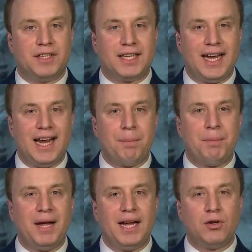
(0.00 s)
the
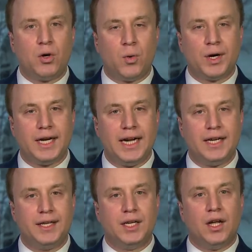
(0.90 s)
campaign
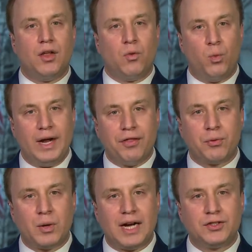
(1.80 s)
coordinated with
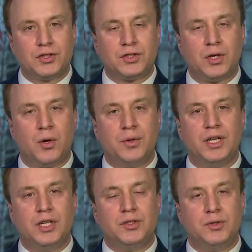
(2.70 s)
Roger Stone
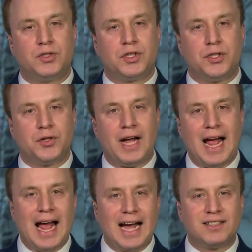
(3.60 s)
to secure
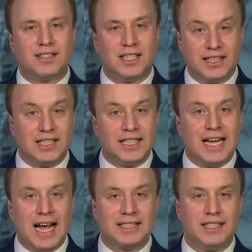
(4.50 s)
illegally
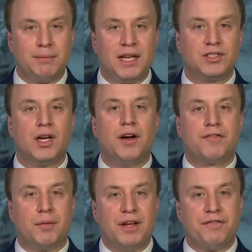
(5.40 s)
hacked emails
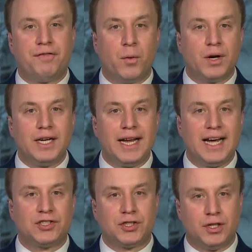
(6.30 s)
from a foreign
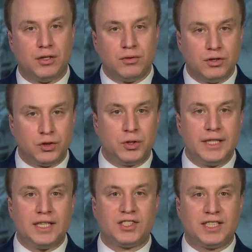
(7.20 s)
national,
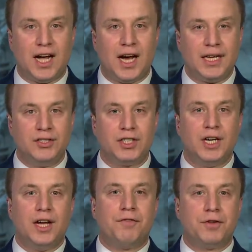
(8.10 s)
Julian Assange,
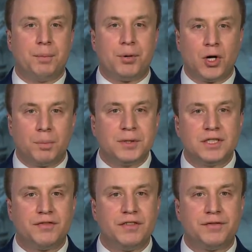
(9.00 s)
for the purpose
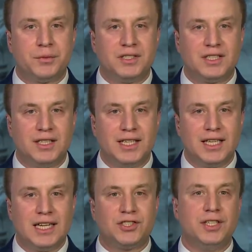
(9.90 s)
of influencing the
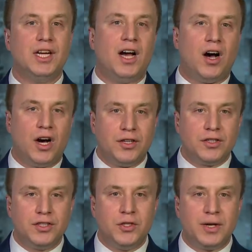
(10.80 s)
election.
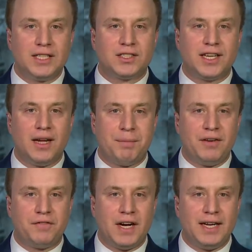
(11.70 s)
Under U.S. campaign
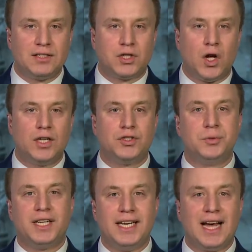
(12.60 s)
finance laws, you
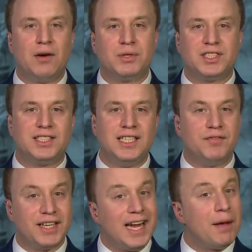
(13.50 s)
cannot receive,
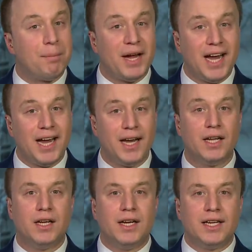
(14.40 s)
a campaign
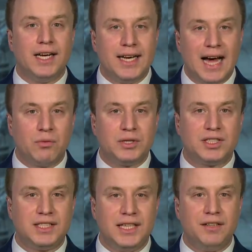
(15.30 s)
cannot
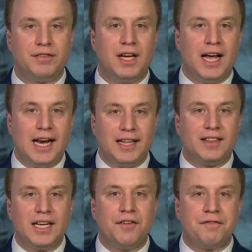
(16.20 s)
receive
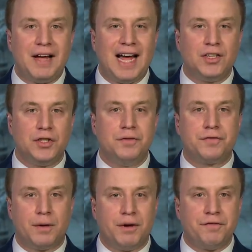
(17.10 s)
anything of value
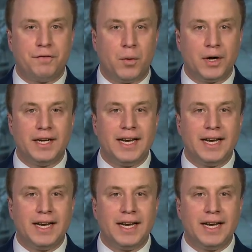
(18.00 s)
from a foreign